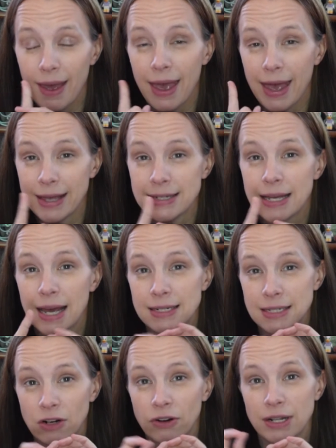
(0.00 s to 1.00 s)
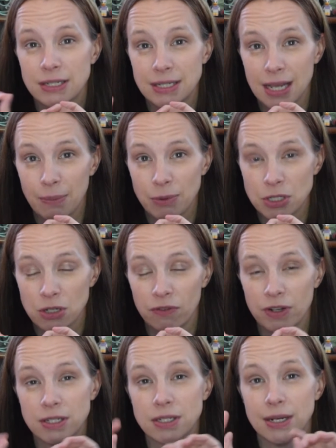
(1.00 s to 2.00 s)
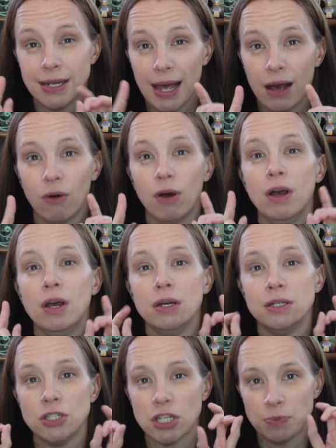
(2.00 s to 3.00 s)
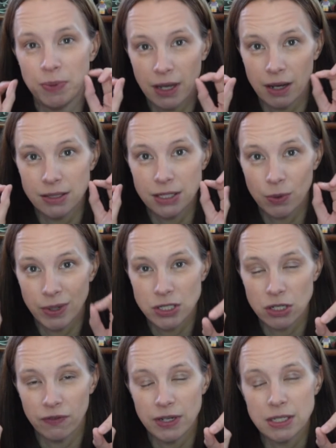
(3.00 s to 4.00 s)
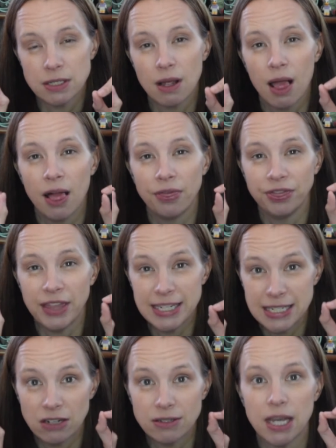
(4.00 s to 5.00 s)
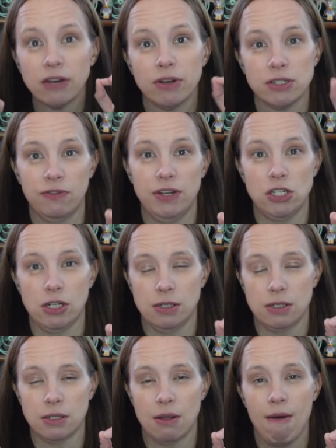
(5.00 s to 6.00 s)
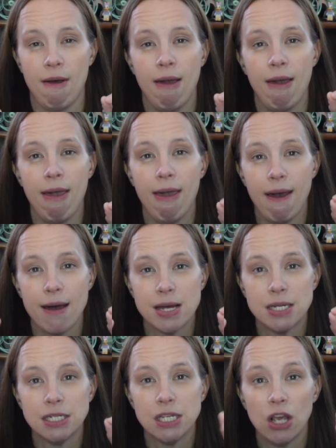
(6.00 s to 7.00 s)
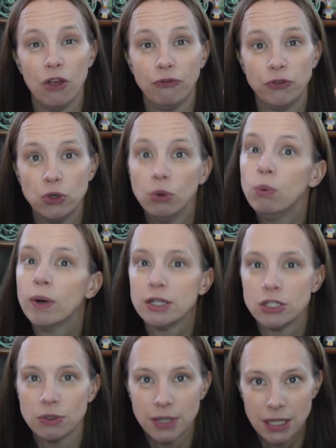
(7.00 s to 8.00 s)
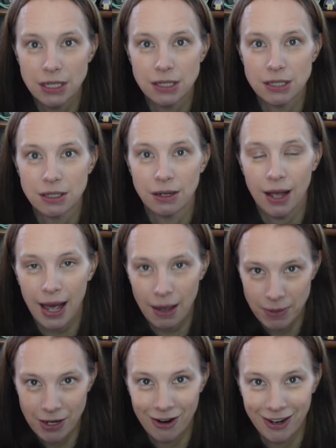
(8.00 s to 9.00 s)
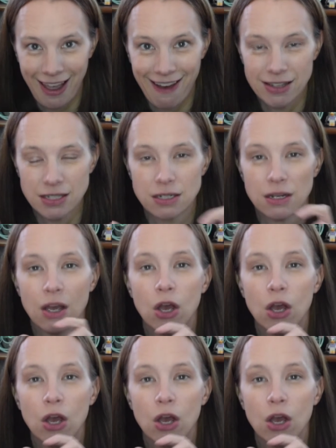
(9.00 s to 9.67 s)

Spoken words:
And at dinner, it's table service. Now, just because it's quick service, they still take reservations. And if you want to eat at Be Our Guest,